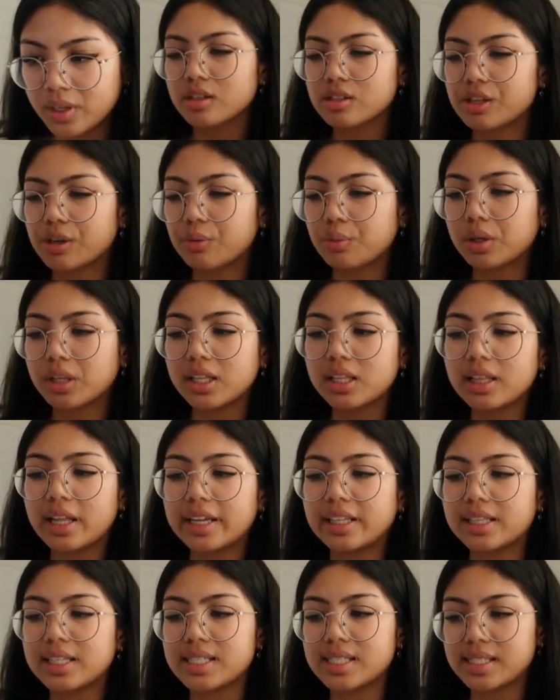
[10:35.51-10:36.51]
So I really
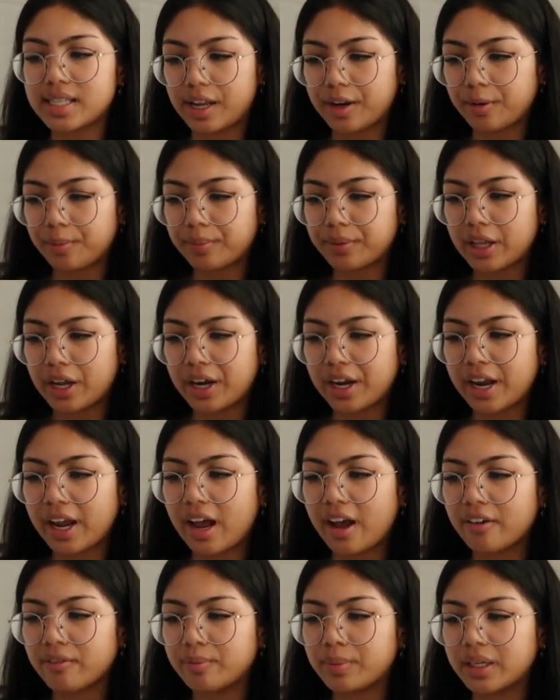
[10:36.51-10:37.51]
like this setup that I
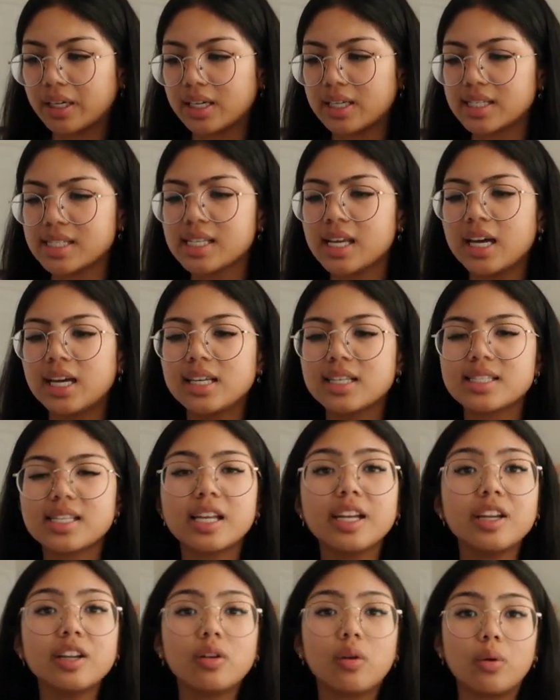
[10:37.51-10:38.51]
have because
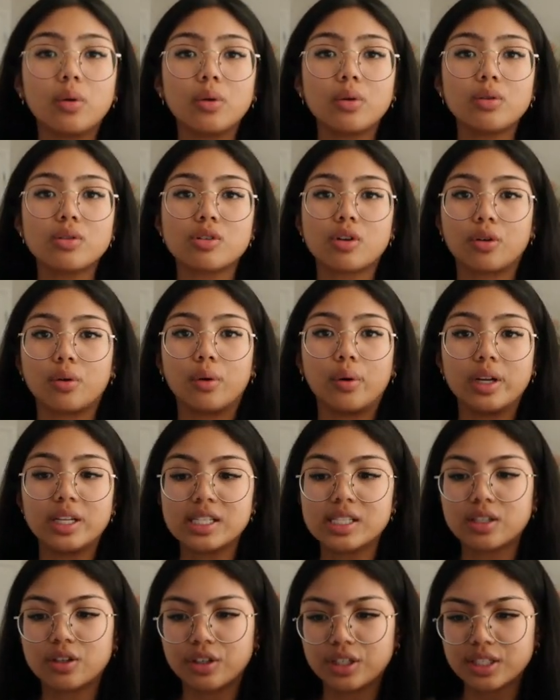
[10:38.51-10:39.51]
setting goals are
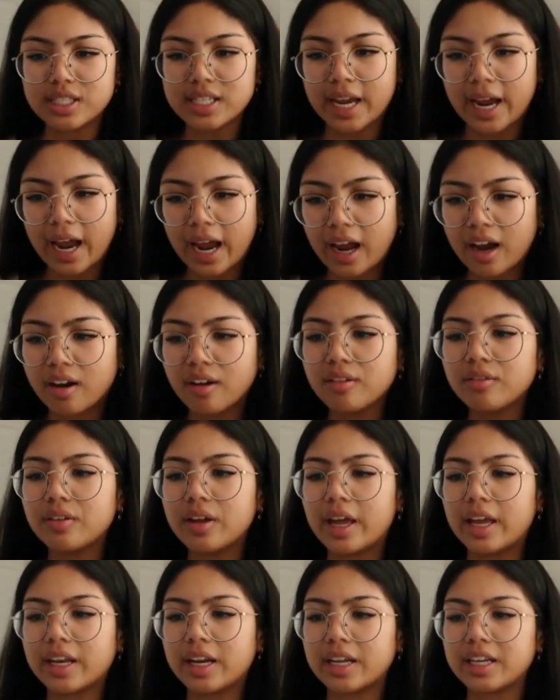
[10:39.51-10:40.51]
always good to have,
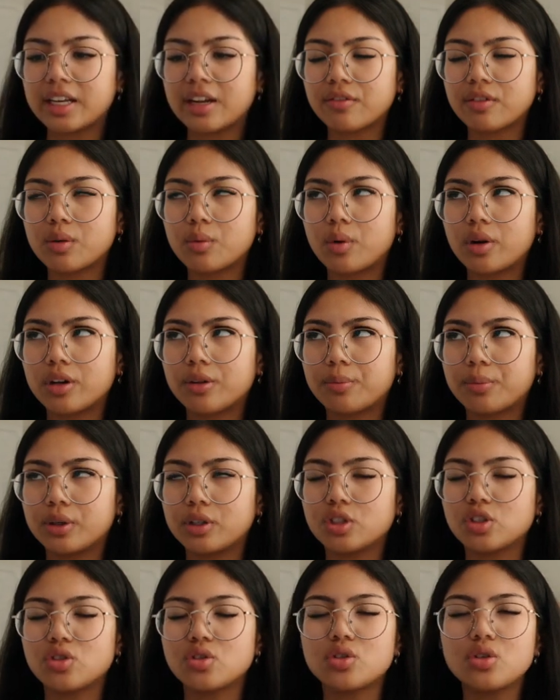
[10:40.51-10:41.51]
and I never want to
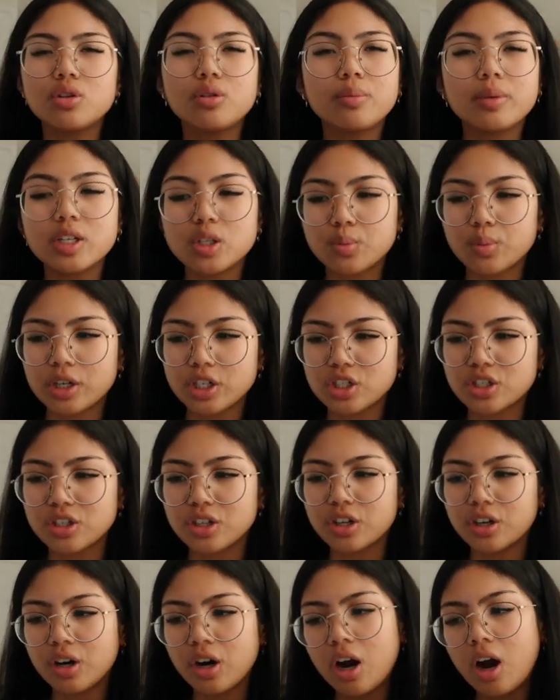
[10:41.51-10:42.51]
put too much
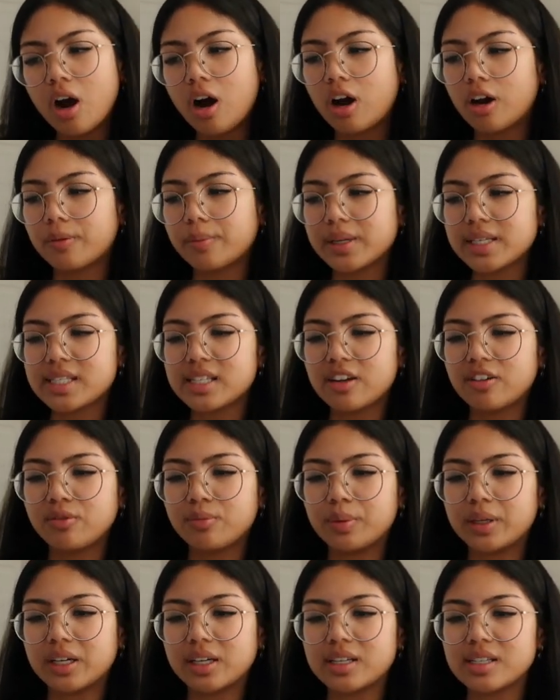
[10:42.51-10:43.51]
pressure on myself
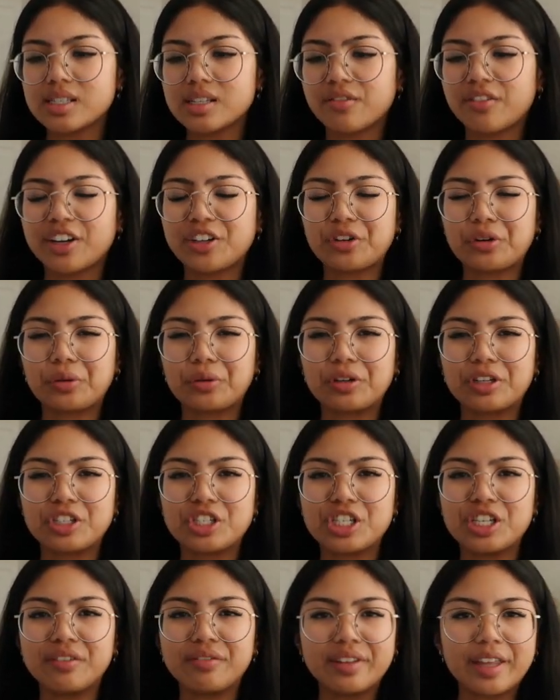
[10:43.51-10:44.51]
because if I don't
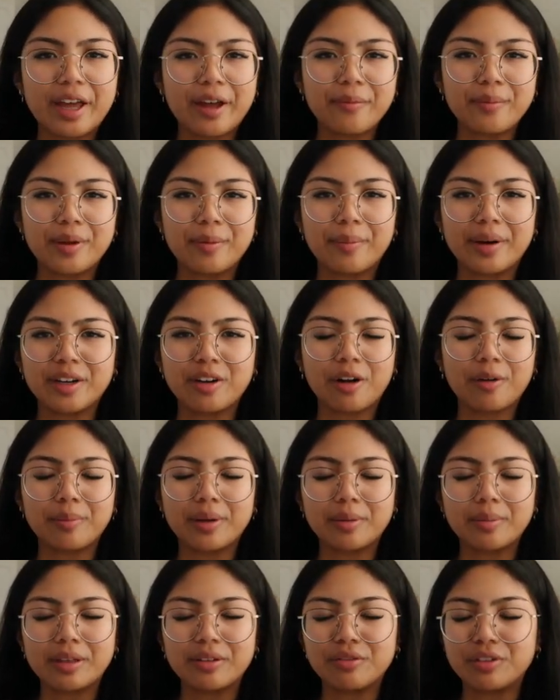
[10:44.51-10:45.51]
achieve them, it might not
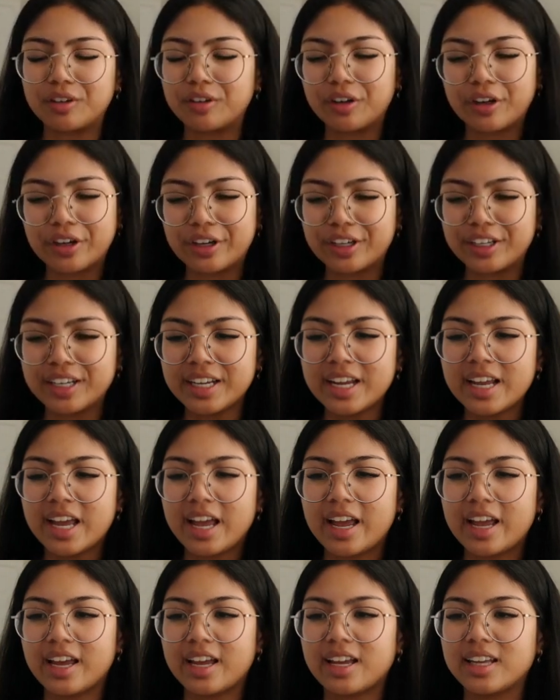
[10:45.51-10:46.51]
make me feel good.
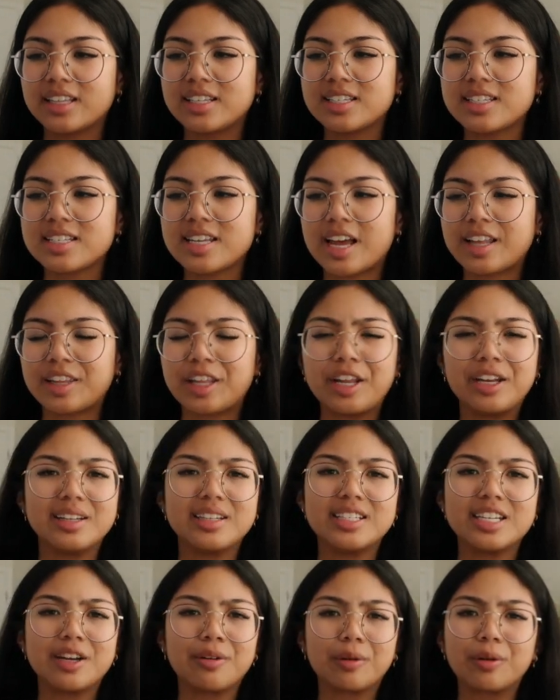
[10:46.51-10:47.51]
And at the end of
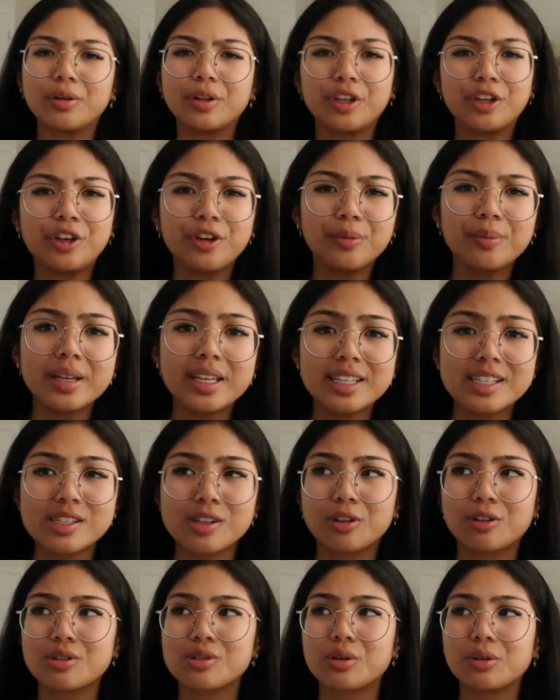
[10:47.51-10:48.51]
the day, we're only human, so
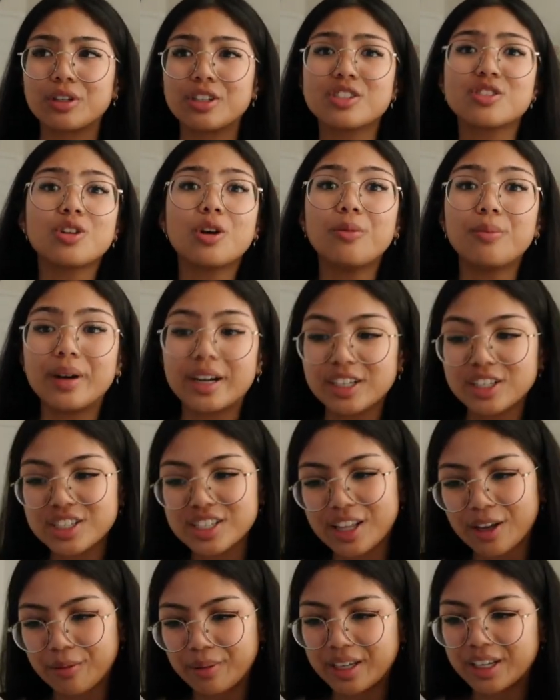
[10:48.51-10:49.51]
there's only so much
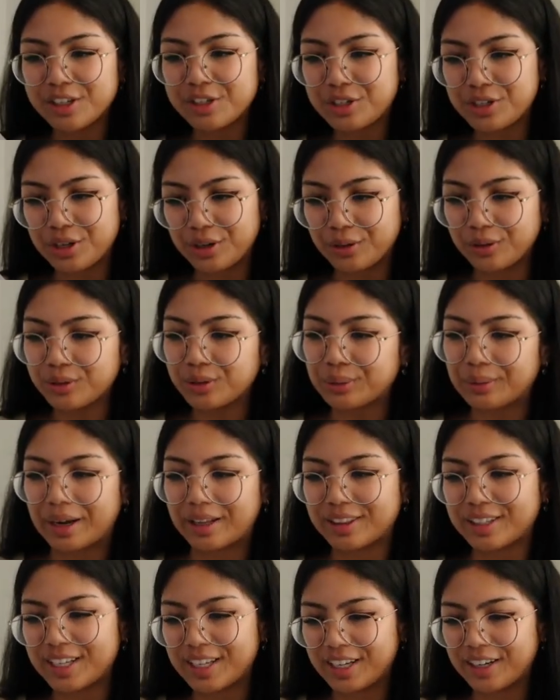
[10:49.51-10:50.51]
that we could do
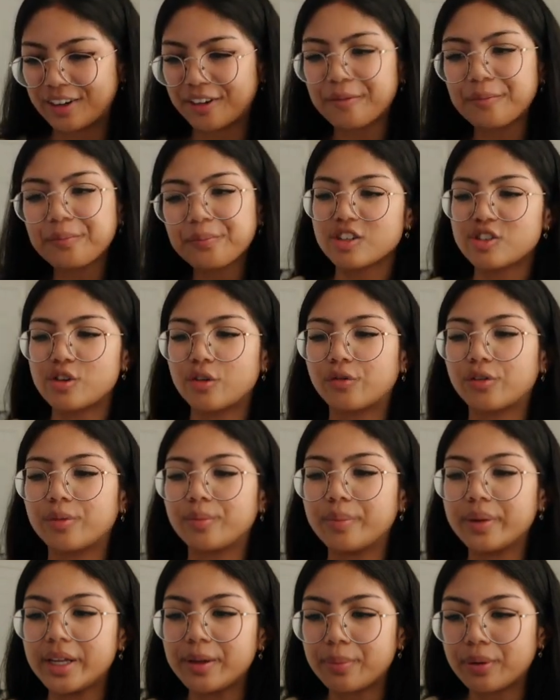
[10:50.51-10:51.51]
throughout the year. So for
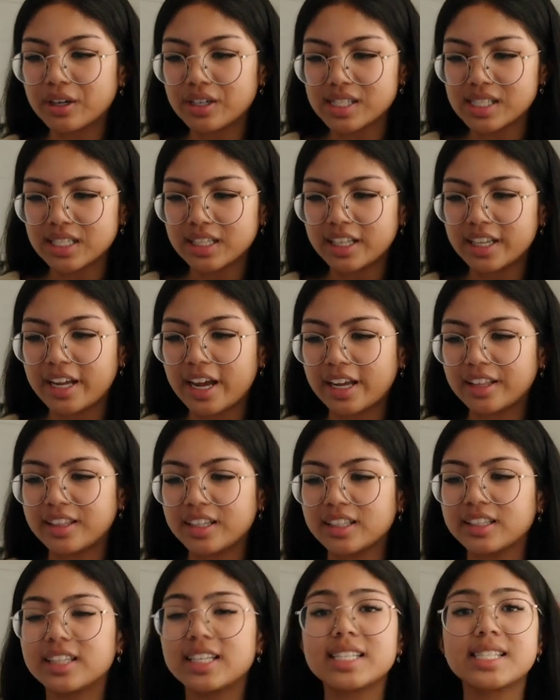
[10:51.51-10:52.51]
me personally, I
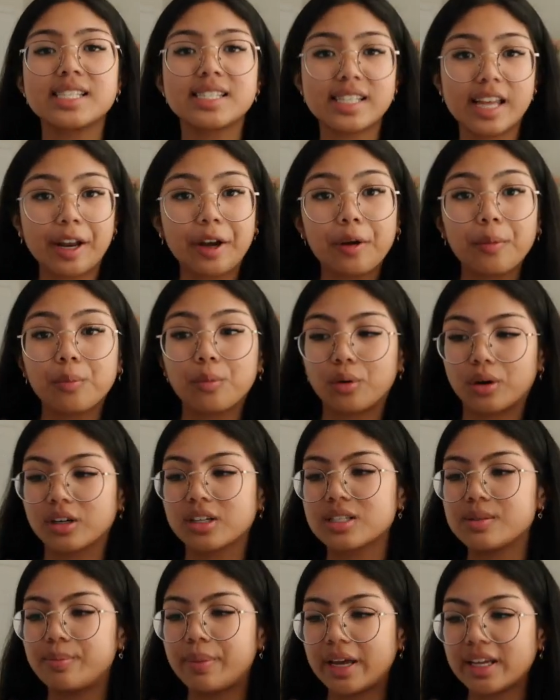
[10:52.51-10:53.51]
think this setup
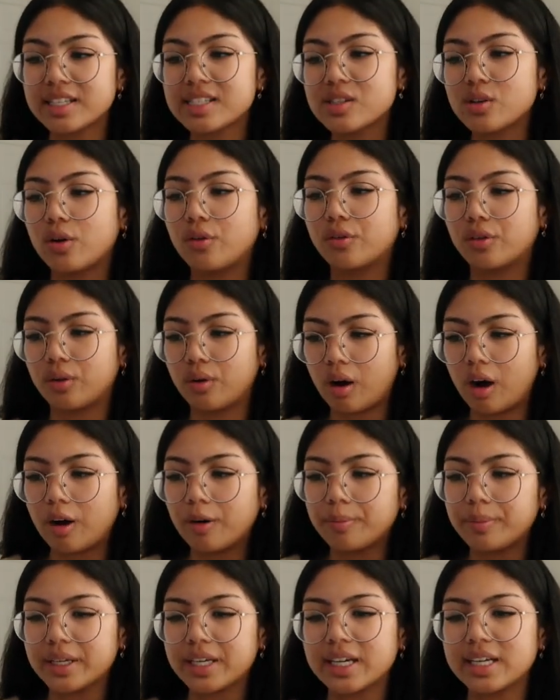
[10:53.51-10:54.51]
works best
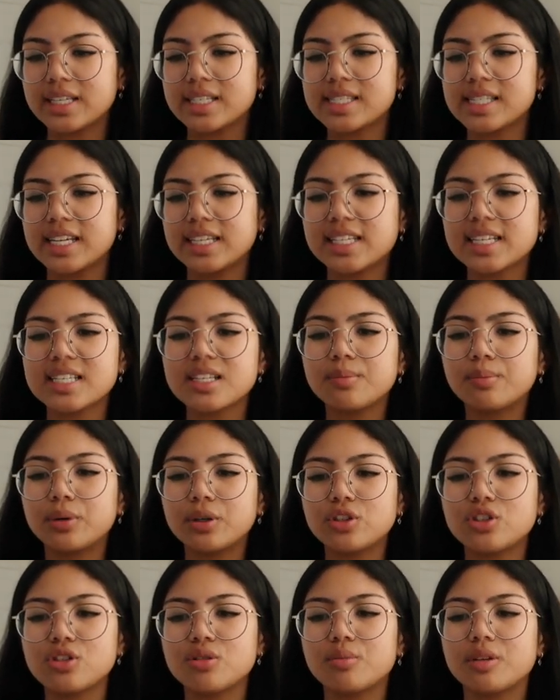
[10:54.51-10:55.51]
overall because it doesn't
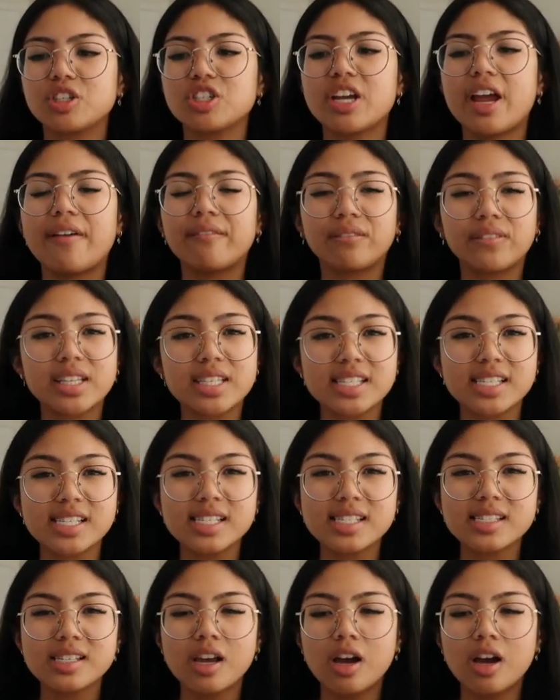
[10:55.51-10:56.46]
put too much emphasis